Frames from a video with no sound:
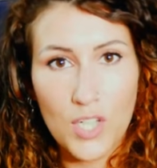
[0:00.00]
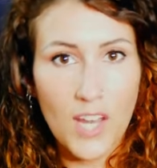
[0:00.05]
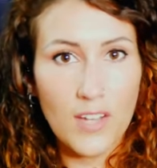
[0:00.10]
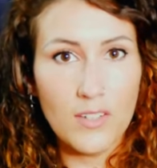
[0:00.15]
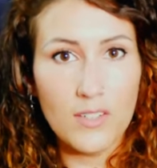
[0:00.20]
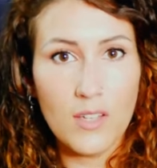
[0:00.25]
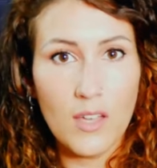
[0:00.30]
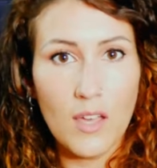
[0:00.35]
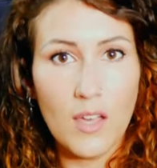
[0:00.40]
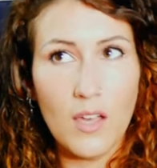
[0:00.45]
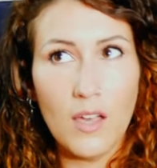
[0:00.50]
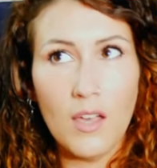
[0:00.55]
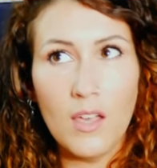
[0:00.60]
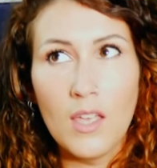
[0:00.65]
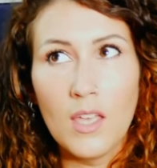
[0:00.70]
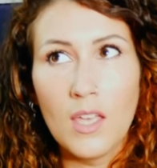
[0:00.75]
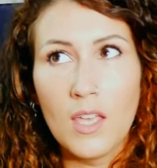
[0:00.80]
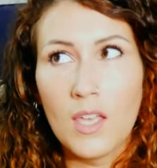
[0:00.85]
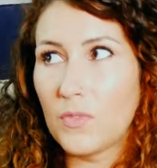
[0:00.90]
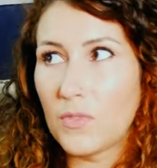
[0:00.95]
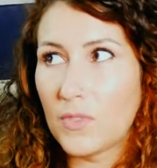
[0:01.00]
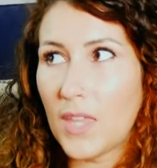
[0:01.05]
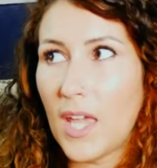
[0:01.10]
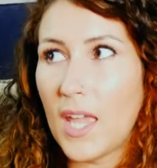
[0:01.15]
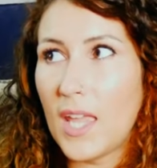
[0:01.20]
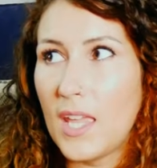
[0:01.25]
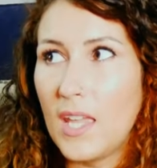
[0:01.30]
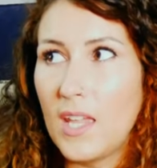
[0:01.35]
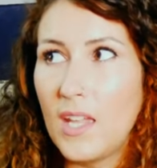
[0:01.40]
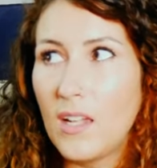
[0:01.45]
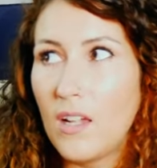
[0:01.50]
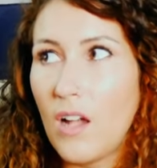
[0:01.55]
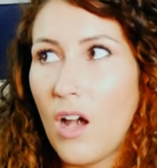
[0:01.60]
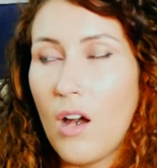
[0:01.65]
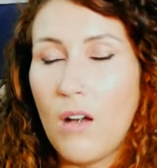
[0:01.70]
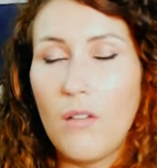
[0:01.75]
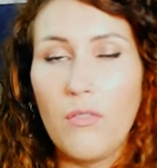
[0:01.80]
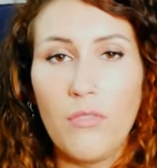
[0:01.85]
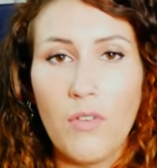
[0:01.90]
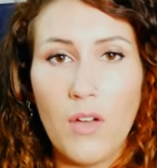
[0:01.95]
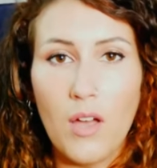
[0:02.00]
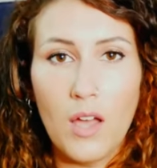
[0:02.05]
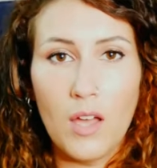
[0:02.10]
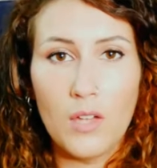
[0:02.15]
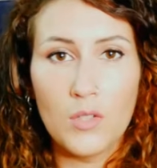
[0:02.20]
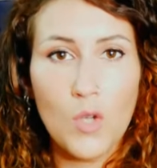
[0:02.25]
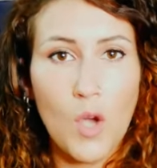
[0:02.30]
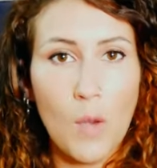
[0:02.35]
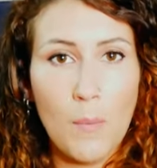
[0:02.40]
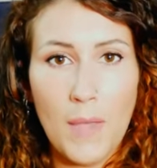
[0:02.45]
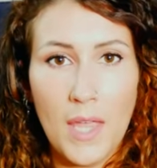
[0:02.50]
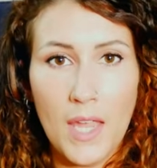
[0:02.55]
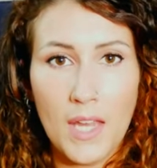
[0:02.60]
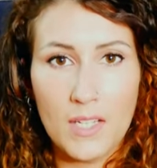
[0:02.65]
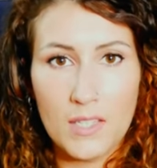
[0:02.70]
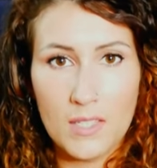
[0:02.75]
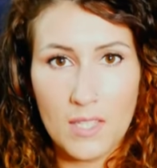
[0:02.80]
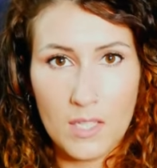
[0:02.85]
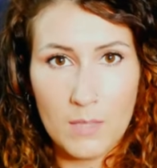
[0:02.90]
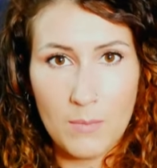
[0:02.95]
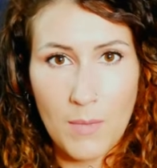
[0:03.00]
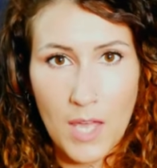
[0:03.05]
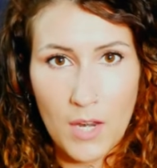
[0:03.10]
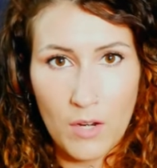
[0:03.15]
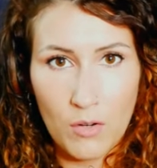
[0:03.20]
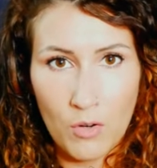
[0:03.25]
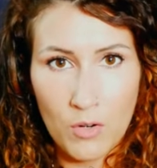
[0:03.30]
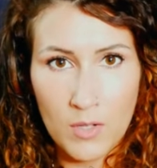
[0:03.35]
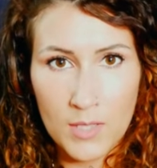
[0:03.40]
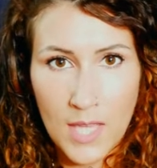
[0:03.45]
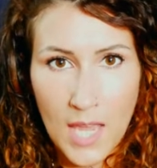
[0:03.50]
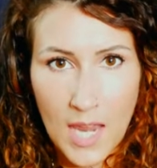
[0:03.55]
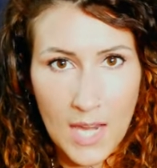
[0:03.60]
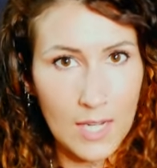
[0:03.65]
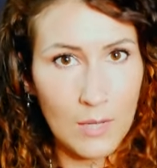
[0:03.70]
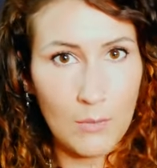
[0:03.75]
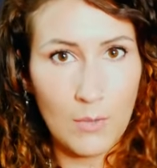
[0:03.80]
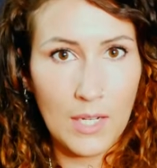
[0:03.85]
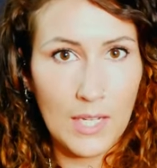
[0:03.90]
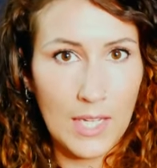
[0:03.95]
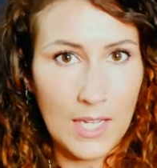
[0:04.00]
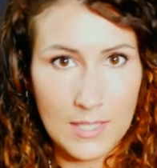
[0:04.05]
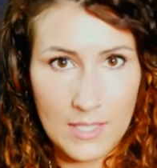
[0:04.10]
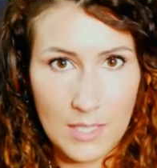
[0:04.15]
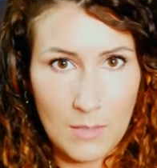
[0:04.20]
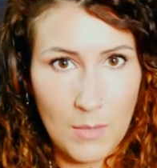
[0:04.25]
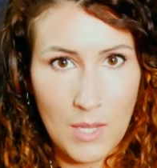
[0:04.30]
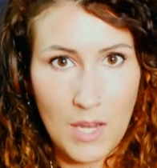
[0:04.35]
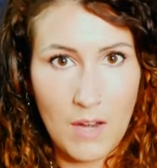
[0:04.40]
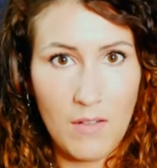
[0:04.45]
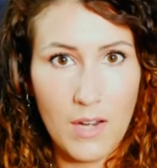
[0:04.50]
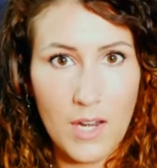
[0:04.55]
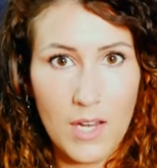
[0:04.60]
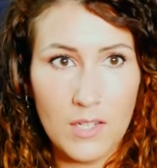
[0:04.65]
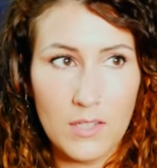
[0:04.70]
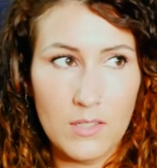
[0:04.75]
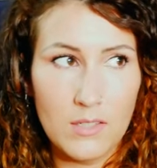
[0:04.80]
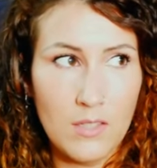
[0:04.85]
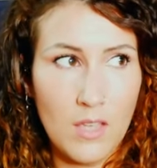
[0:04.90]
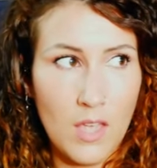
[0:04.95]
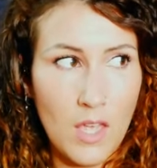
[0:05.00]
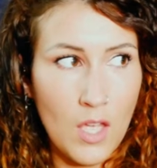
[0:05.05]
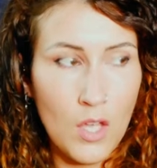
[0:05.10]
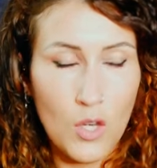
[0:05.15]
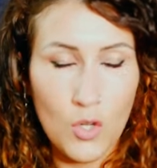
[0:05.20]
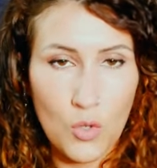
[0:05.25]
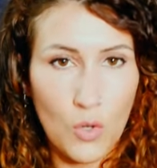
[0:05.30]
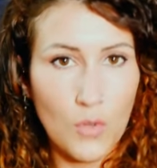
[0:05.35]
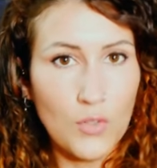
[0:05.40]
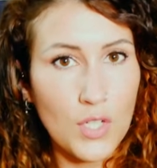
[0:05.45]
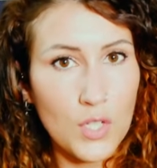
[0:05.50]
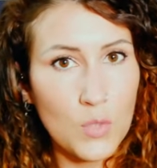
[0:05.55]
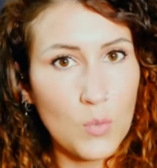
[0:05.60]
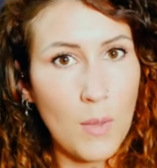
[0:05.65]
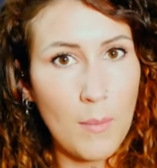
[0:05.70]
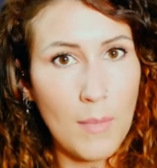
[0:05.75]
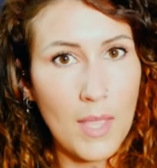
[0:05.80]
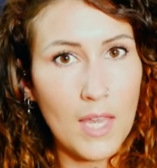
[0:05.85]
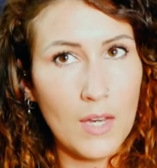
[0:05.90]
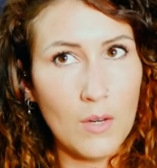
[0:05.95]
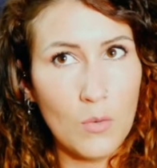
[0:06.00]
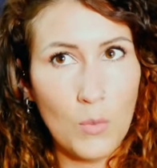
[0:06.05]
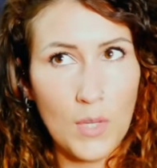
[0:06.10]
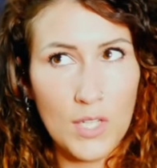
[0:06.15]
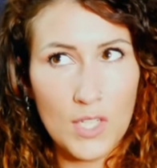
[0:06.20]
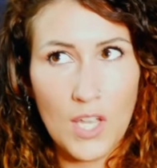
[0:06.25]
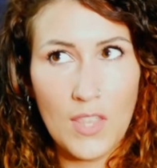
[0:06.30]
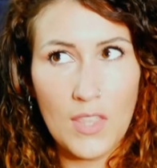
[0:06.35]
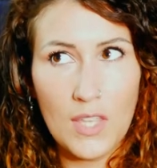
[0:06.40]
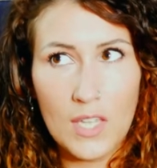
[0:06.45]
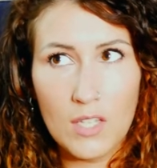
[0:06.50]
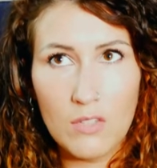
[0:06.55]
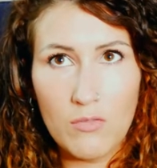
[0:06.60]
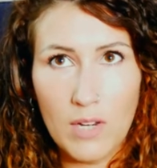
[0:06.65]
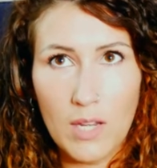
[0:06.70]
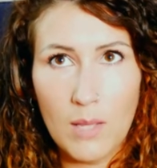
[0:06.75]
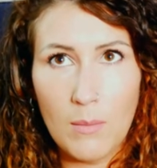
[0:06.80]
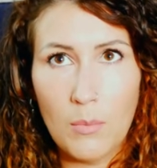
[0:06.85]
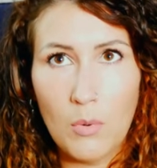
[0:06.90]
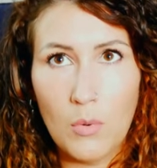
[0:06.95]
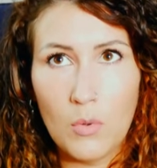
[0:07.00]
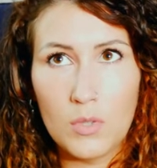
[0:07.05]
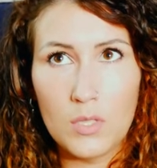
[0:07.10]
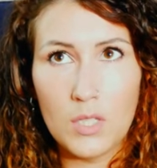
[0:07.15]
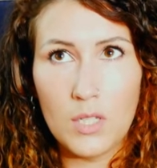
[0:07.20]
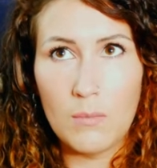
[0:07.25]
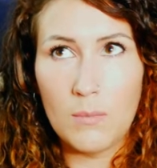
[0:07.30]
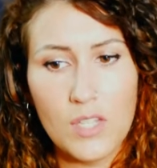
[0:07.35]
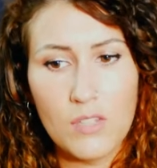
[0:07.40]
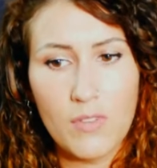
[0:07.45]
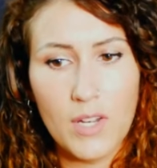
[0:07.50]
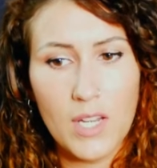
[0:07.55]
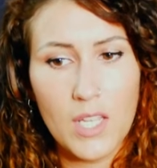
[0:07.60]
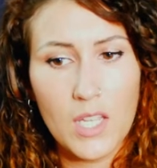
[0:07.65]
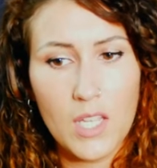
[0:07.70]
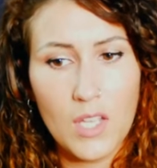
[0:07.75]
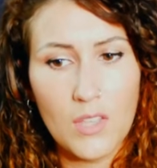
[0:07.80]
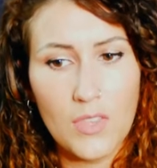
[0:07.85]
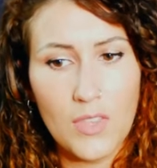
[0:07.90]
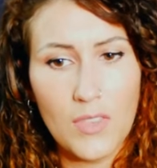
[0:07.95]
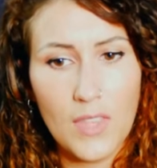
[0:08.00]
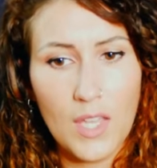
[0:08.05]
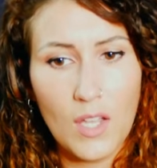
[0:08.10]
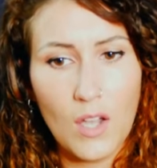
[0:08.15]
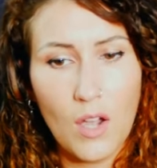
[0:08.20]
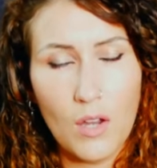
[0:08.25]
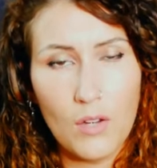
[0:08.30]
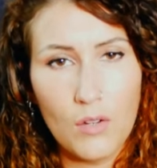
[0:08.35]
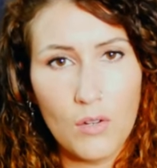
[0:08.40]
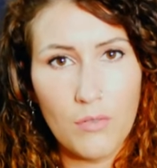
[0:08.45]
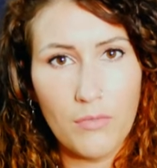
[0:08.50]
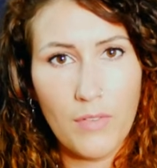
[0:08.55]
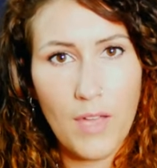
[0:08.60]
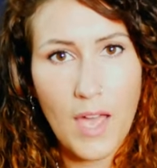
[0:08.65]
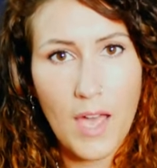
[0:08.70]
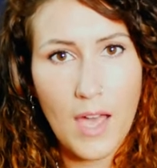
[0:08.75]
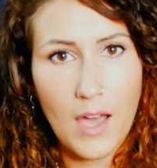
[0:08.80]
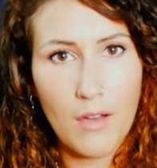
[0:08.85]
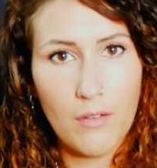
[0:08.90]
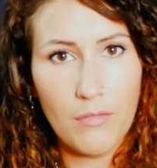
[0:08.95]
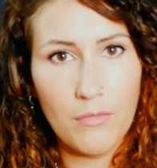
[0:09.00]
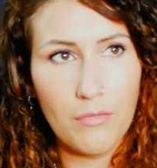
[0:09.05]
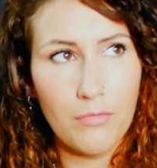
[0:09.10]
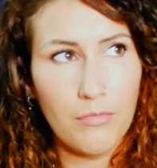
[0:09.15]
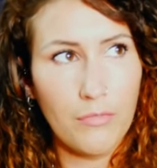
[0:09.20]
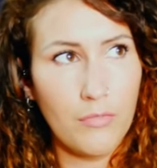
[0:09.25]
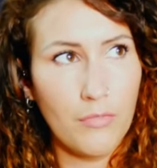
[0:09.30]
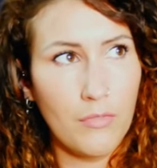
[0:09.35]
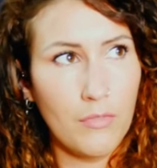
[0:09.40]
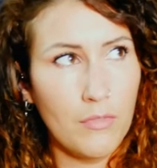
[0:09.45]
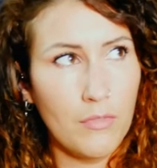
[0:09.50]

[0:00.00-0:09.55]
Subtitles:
gender. They cover topics that span across anyone getting periods, not just women, which I think is really important. It's really good that they kind of have